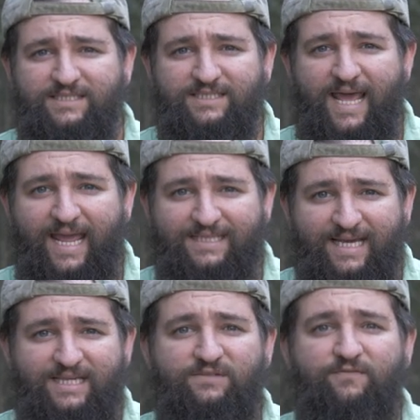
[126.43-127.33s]
snake
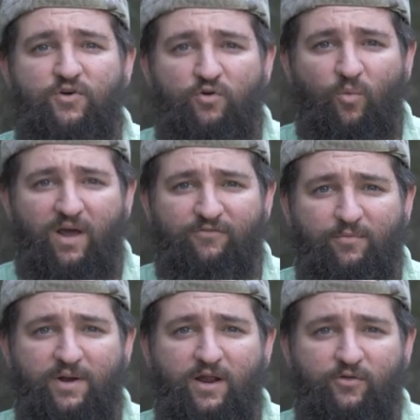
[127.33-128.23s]
takes food away
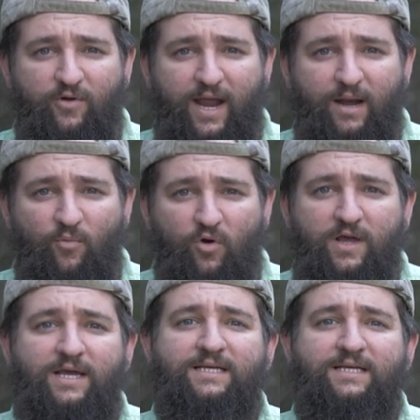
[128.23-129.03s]
from another animal.